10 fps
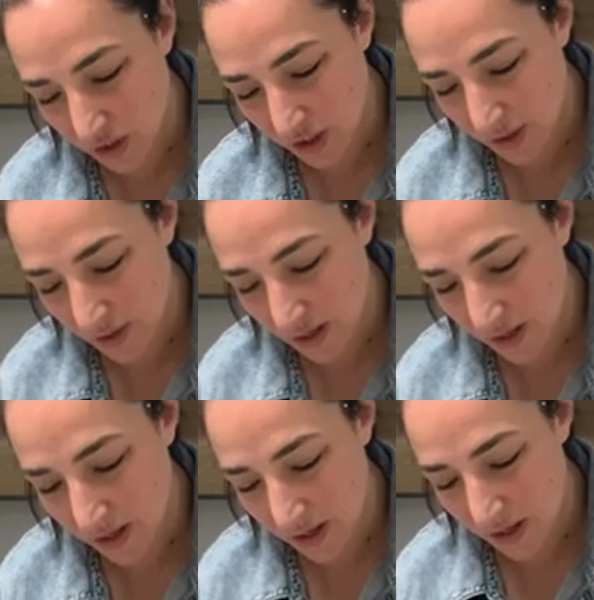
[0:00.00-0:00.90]
do.
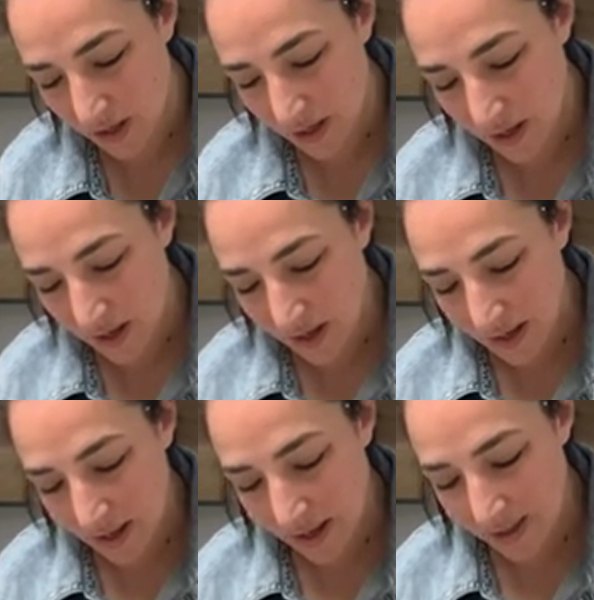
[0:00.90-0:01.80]

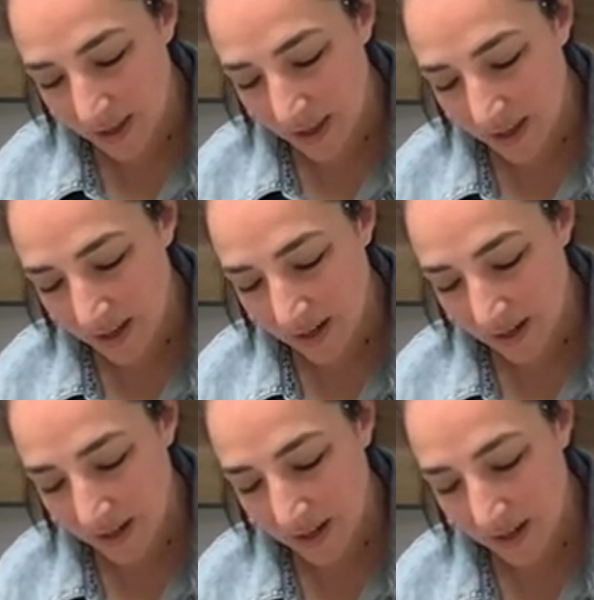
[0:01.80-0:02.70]
And then
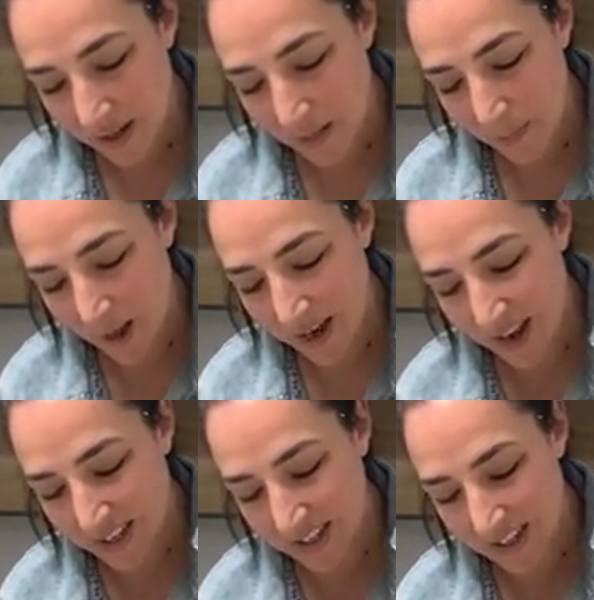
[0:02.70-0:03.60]
my
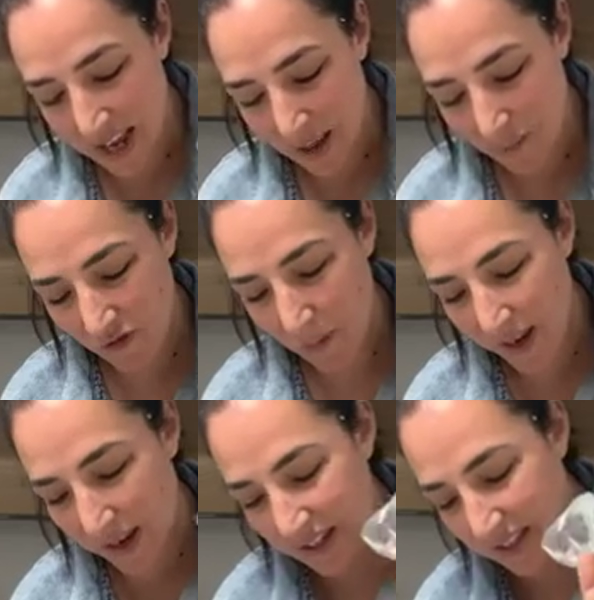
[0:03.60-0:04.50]
next stem for my